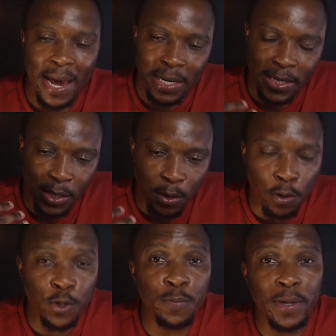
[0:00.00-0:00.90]
and it has
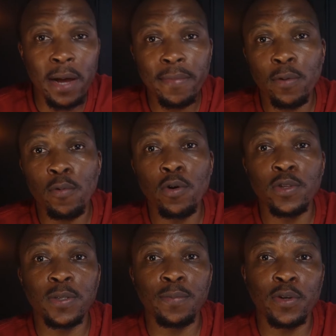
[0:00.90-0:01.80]
grown to become the
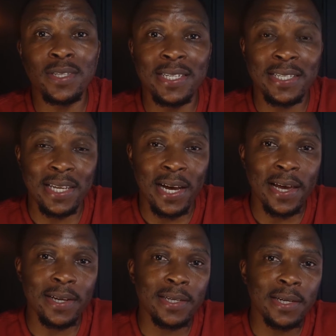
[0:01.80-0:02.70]
world's most
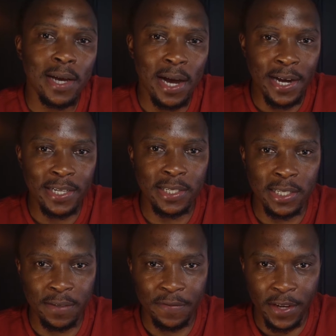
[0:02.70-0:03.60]
desired IT
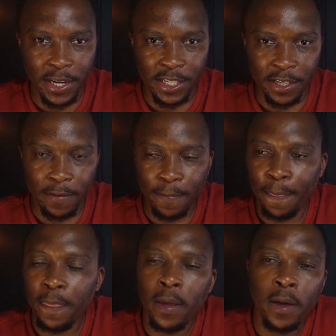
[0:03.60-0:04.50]
certification.
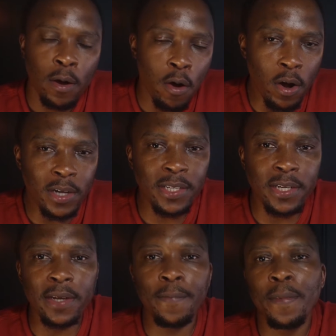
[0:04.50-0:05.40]

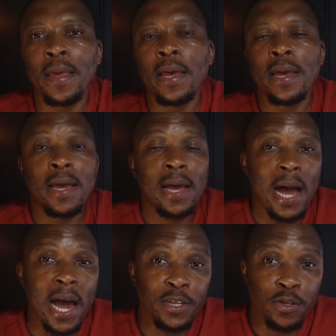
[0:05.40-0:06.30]
Honestly,
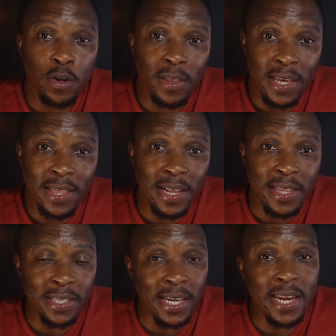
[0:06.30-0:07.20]
I do not think
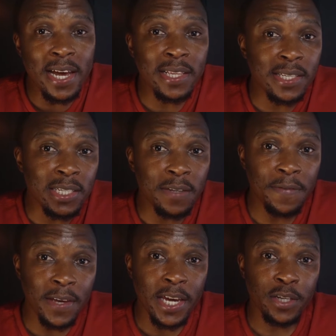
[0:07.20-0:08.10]
that there's any other
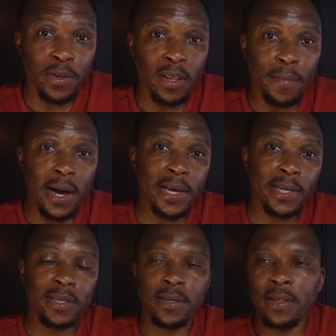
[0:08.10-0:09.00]
certification on the
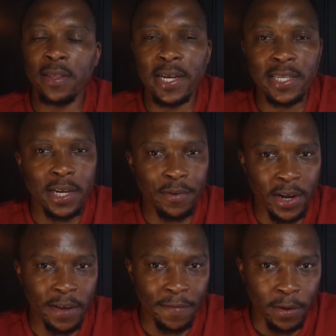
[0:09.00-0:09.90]
market that can
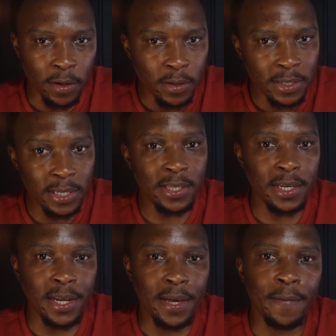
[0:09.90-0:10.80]
rival
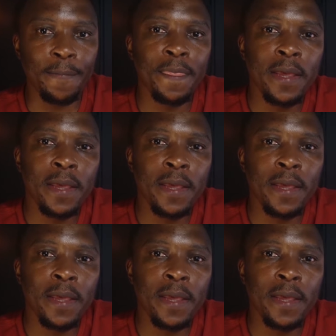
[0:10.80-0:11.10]
CCNA.